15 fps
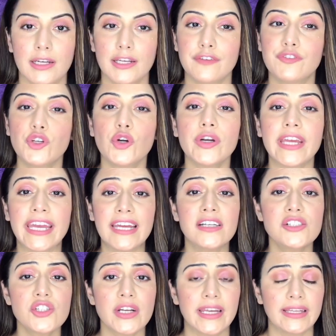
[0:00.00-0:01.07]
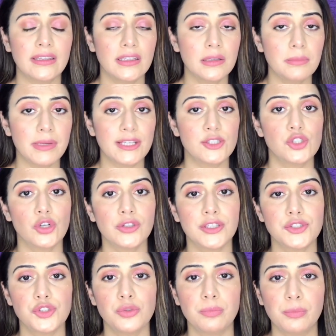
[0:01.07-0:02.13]
If you're air drying, then make sure
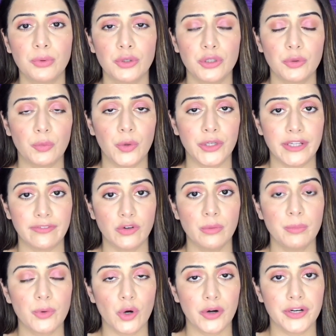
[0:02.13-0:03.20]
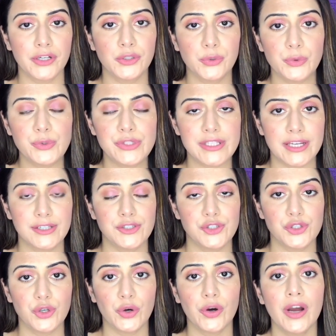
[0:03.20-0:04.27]
that you put whatever product to set
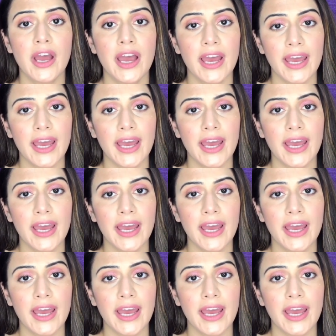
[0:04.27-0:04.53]
your